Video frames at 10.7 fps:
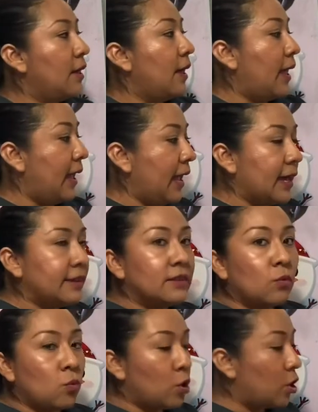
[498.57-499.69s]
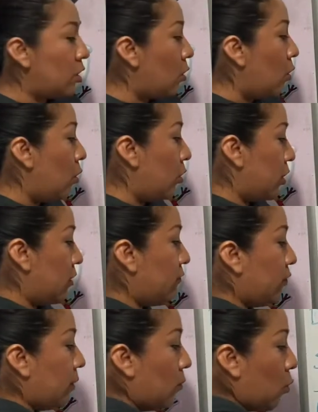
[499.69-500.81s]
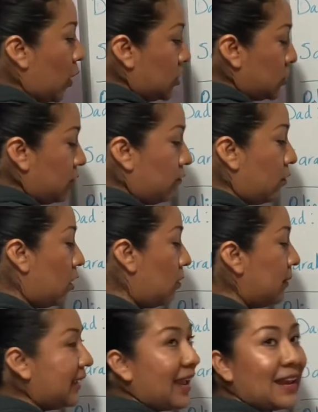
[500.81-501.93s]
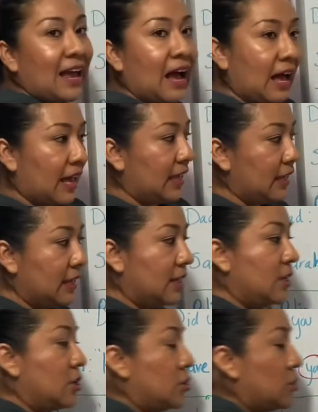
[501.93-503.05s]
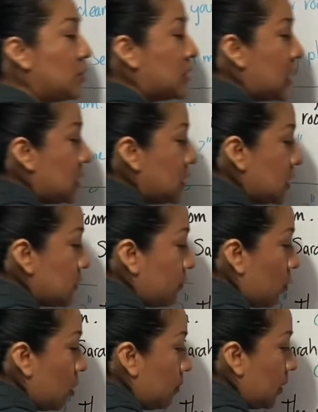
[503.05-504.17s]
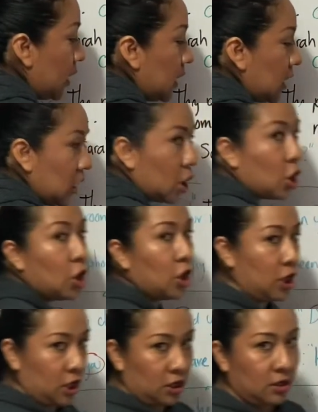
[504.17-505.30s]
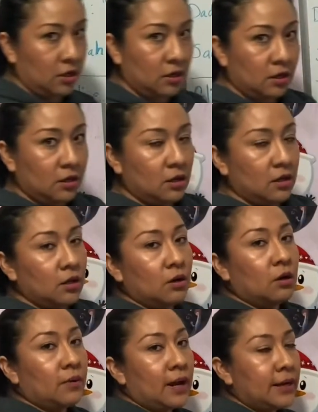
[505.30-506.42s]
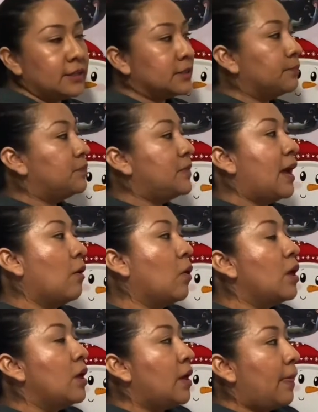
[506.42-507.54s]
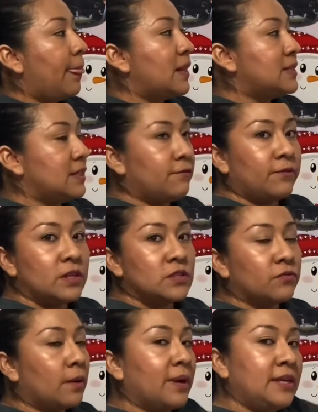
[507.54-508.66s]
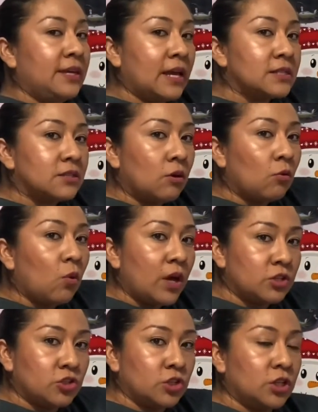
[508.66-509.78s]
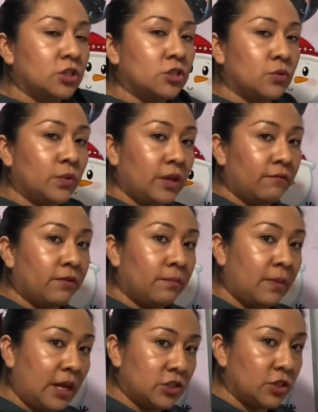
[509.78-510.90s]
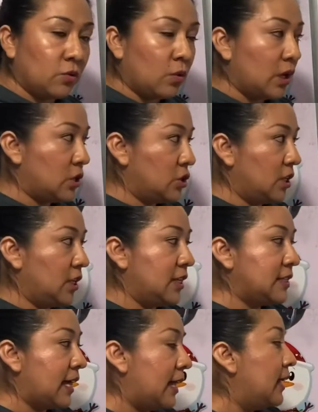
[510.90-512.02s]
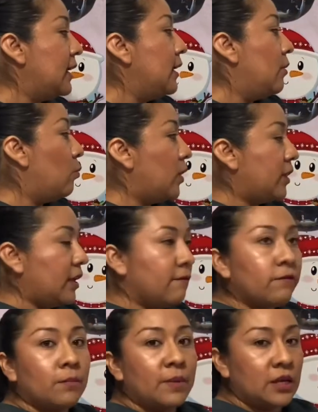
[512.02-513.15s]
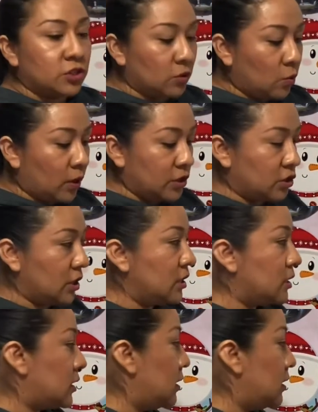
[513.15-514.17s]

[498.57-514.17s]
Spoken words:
And the word order from question form, can I, to sentence form, he could. All right? Now, the difference from a yes/no question to an information question is that with information questions,